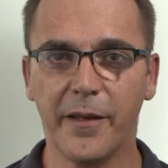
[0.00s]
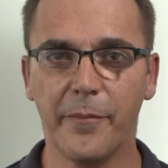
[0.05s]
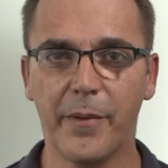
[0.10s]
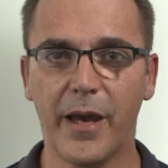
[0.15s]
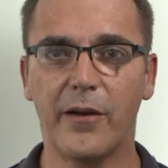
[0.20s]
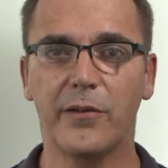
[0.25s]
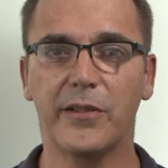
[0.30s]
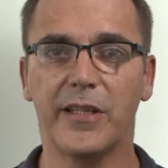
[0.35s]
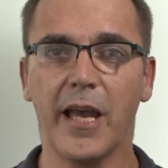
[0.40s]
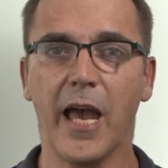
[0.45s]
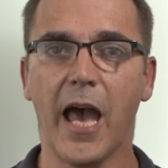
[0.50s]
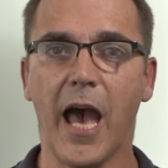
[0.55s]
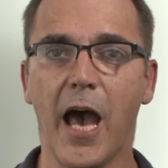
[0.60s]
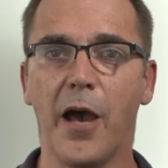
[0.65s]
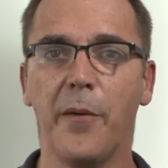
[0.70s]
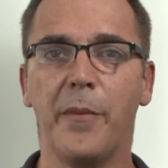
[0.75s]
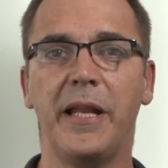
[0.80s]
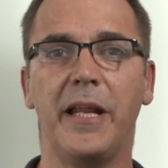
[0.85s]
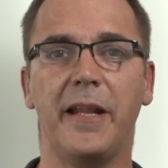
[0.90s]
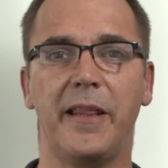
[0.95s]
about how
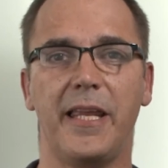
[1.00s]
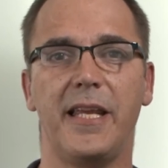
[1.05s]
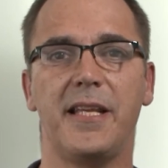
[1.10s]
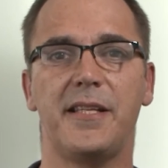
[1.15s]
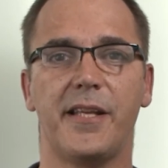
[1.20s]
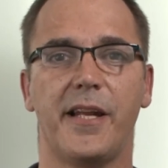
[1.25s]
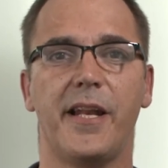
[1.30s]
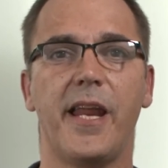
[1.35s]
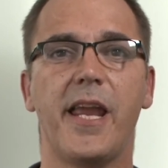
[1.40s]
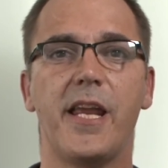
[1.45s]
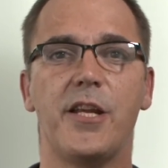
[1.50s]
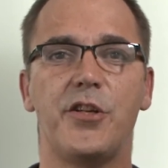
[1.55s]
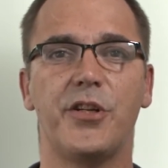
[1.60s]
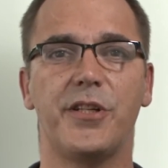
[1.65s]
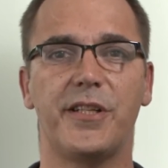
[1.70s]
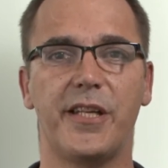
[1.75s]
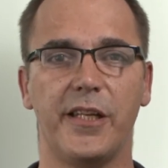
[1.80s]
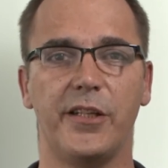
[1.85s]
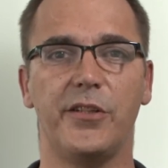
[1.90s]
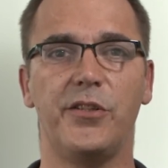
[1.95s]
many things an
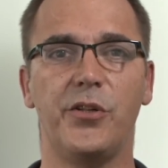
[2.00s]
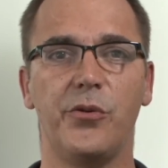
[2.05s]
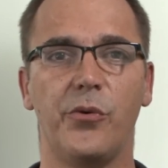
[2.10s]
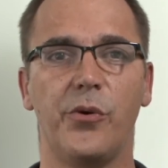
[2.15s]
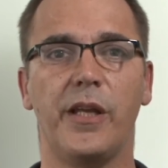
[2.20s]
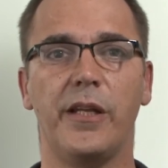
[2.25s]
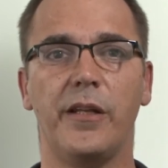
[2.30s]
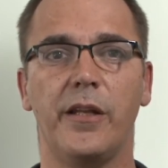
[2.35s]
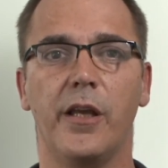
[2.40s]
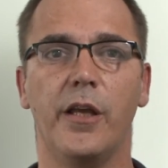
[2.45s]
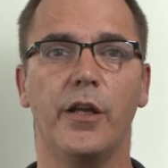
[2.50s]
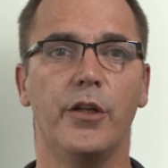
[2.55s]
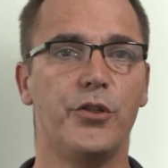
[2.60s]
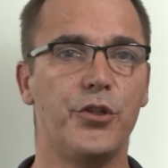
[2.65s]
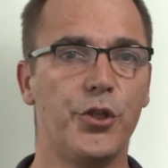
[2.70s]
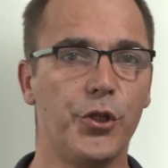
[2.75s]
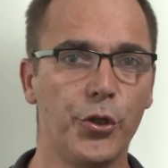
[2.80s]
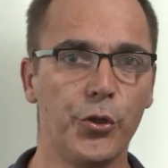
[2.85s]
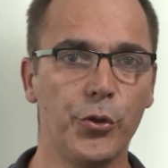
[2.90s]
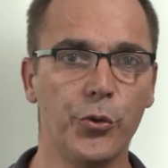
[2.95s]
agent can do in
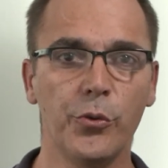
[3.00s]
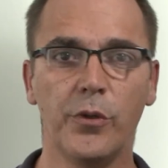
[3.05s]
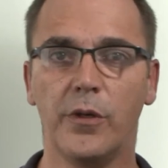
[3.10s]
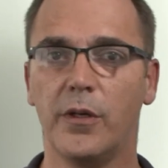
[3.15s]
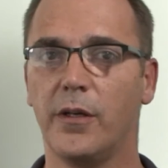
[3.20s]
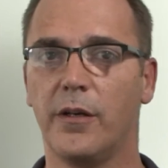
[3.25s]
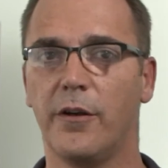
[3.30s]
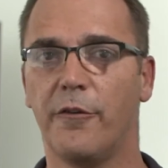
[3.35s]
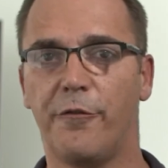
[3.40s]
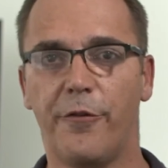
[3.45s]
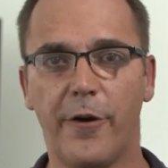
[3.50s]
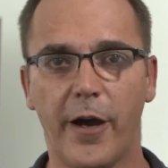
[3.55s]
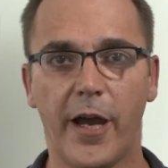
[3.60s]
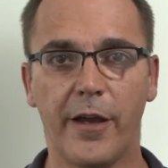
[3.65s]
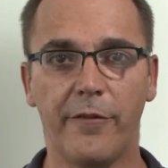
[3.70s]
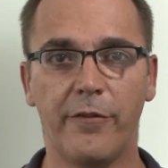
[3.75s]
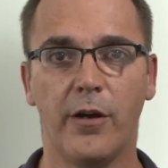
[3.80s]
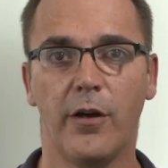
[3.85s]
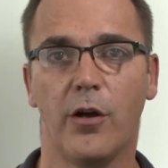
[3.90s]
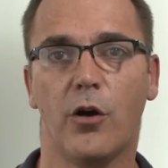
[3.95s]
2, 5,
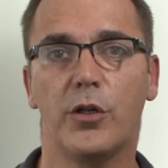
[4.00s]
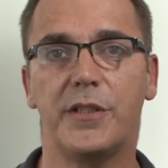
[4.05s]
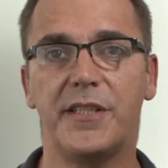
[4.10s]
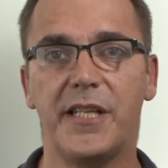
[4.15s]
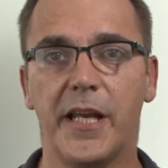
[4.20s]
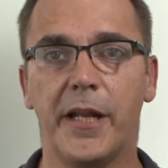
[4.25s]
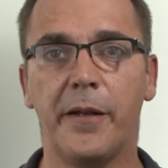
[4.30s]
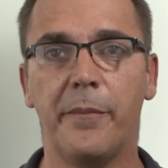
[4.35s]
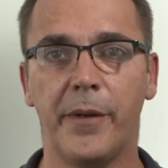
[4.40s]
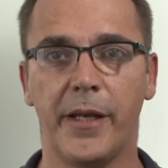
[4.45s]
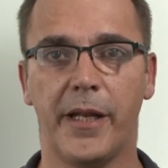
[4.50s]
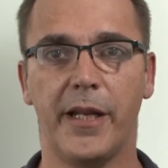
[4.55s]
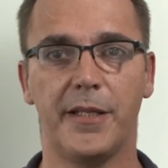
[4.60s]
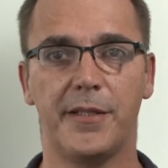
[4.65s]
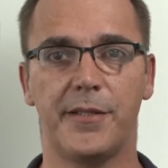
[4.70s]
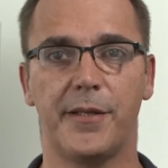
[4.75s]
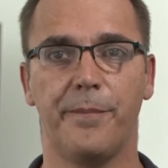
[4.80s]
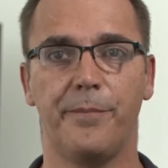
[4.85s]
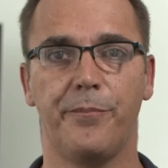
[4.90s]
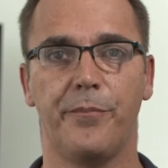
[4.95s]
or 10
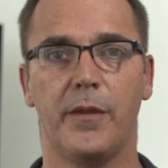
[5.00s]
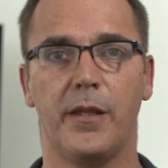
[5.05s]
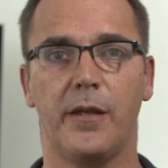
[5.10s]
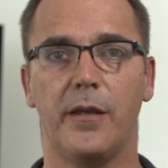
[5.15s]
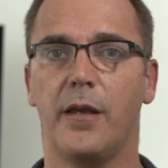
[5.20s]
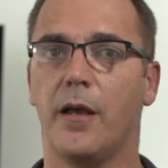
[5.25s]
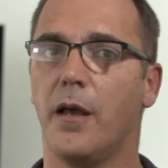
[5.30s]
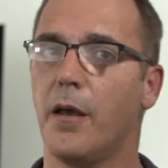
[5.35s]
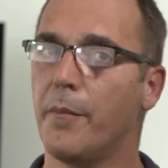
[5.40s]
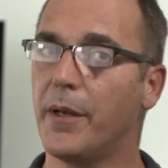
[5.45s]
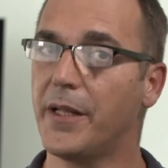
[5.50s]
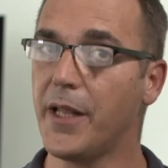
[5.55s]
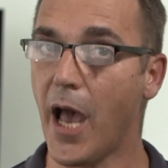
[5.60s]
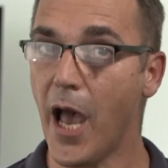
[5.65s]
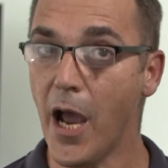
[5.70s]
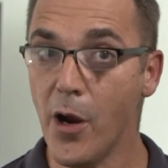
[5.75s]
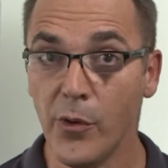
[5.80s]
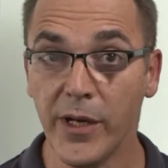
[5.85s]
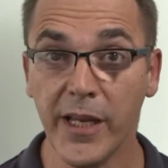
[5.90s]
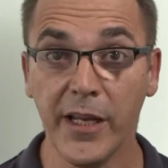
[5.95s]
minutes. But
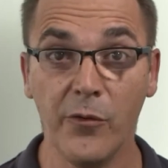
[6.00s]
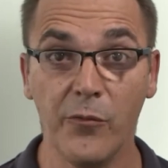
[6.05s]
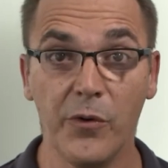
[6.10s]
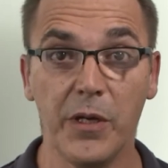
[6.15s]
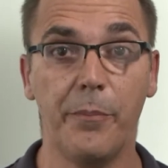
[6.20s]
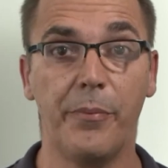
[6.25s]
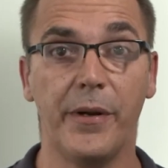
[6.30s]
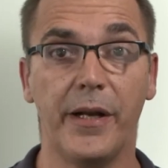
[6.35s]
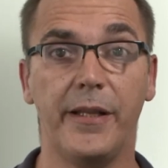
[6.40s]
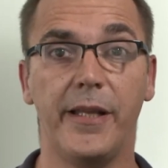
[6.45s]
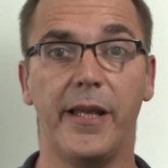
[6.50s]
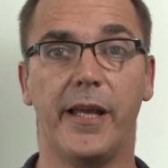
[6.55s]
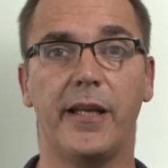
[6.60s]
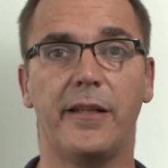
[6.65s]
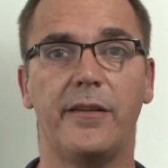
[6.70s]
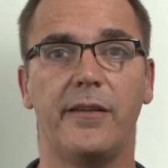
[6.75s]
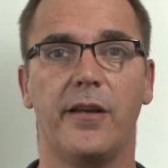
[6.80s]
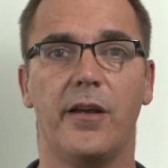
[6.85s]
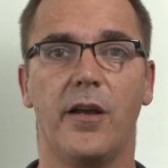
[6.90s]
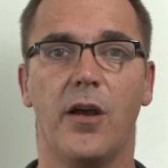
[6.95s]
how can we
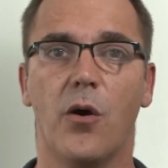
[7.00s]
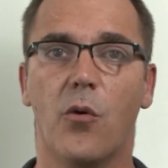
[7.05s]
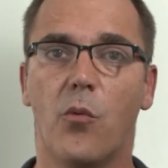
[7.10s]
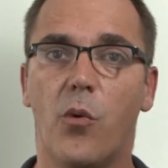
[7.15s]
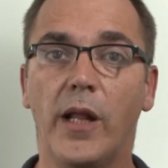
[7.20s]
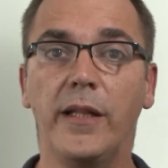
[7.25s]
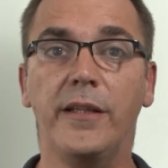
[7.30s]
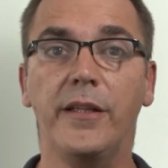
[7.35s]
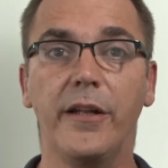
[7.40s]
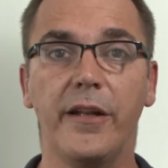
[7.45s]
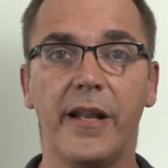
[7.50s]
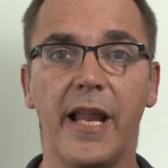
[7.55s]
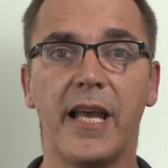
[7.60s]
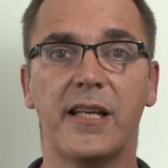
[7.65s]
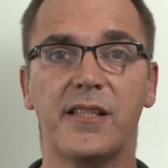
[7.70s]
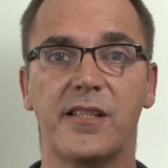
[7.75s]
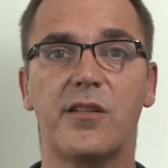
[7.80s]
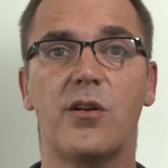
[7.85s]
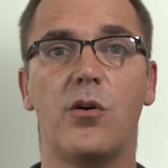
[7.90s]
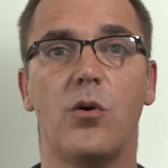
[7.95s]
predict when the
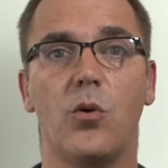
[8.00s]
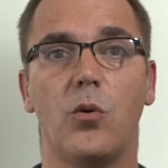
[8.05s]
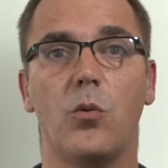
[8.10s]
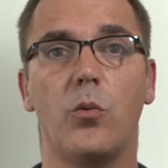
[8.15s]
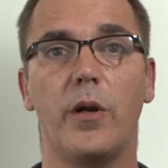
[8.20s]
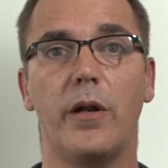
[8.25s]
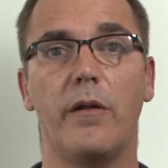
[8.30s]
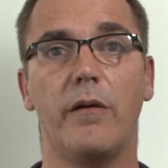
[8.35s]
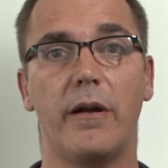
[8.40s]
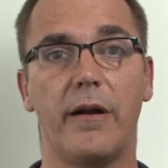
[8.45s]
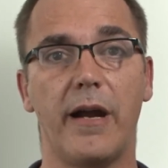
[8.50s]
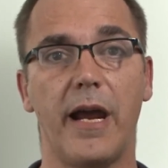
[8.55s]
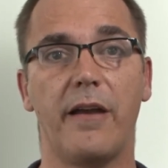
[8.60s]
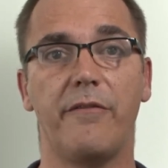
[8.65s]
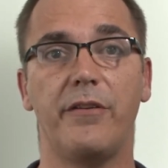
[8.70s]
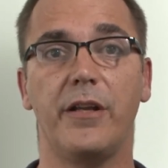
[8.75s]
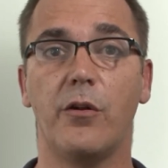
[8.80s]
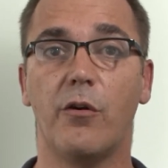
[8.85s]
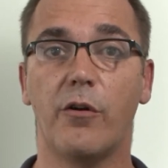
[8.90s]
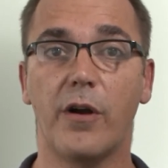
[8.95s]
next call will arrive
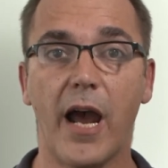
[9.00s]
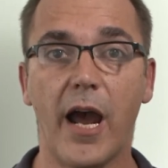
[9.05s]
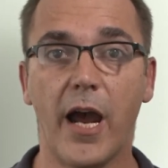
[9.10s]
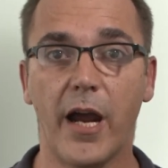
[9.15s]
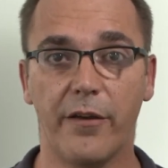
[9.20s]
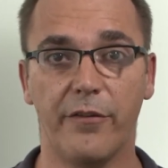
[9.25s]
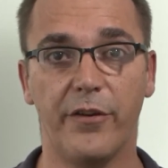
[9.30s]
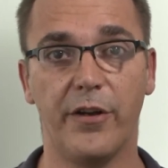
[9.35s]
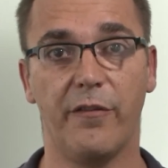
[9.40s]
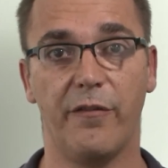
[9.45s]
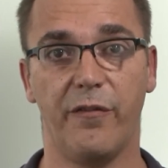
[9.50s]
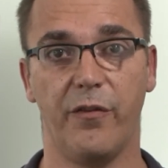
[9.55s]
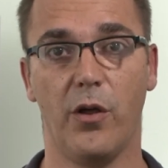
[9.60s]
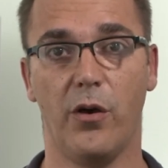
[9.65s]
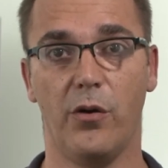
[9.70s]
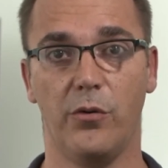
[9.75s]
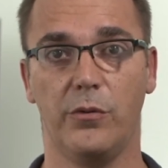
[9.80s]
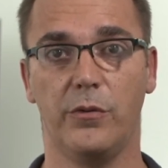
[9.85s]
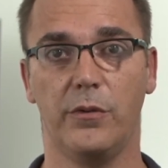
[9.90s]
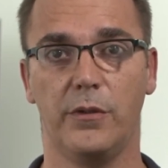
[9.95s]
in our IVR
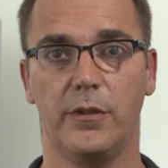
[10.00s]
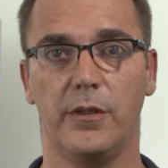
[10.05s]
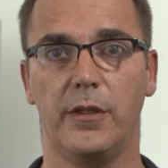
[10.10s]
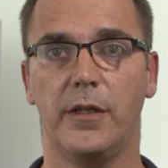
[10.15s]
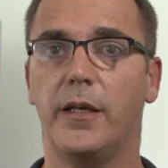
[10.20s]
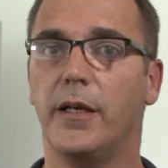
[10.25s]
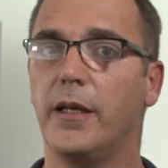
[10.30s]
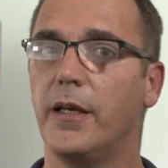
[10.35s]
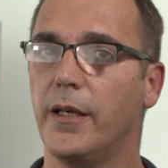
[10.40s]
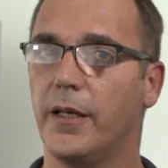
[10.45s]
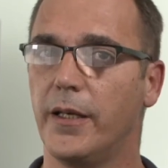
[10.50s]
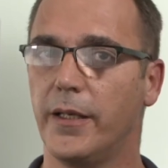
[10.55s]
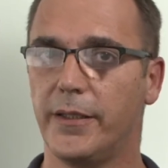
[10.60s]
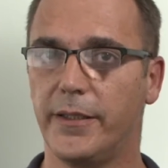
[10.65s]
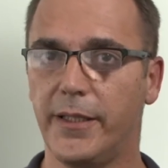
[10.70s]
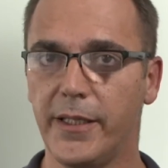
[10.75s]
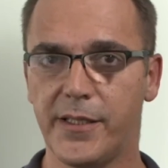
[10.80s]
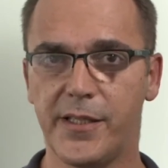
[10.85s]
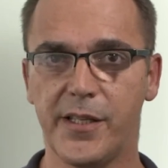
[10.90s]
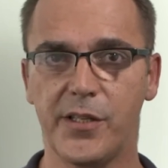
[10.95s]
flow?
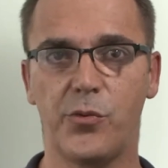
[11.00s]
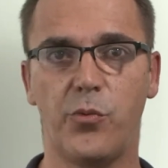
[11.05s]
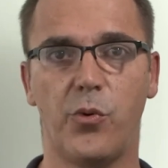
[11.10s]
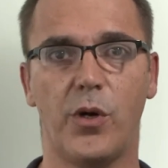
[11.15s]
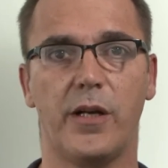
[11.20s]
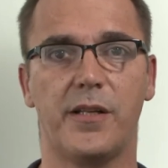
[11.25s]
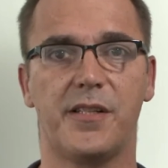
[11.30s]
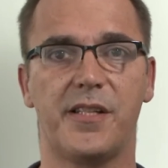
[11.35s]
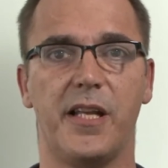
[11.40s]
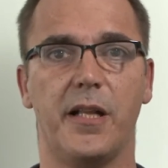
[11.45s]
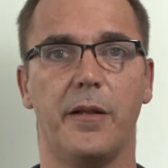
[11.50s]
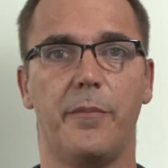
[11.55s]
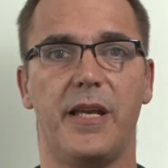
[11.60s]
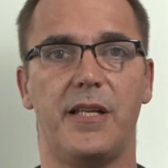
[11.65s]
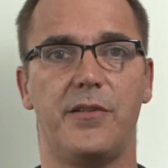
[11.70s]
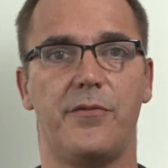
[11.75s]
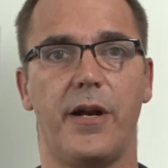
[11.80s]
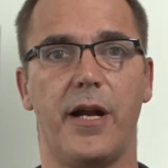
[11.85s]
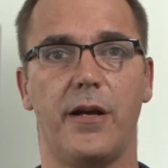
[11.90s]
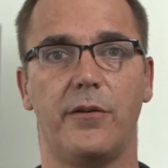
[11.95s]
This is where
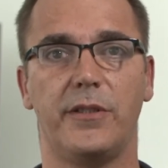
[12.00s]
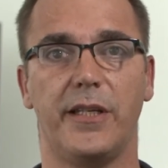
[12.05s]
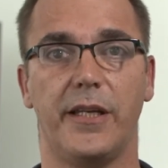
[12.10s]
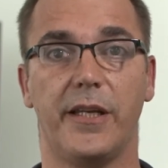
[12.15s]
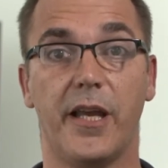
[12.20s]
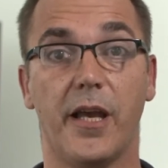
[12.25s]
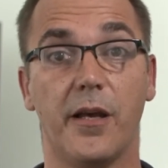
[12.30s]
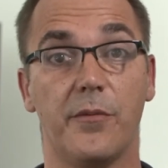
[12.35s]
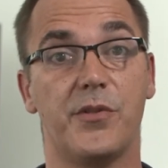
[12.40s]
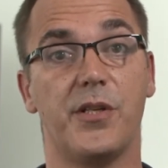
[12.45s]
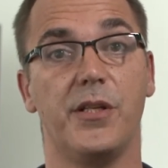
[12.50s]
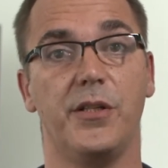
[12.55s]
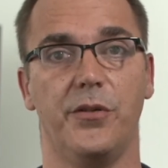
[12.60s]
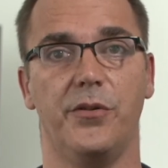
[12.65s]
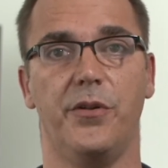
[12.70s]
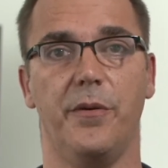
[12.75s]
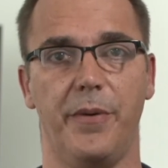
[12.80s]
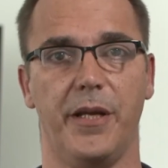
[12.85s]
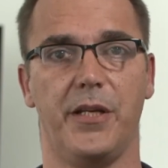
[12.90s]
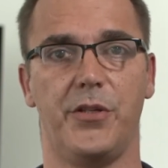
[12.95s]
skill-based routing comes into
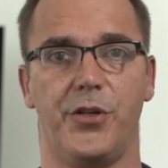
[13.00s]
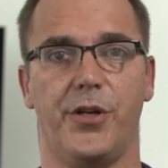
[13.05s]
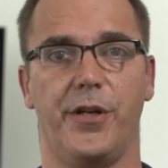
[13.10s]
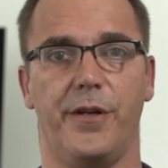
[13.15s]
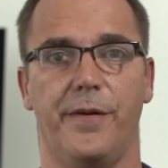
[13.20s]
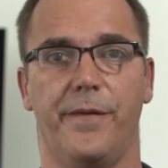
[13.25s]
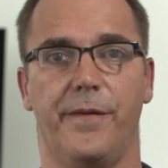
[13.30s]
the picture.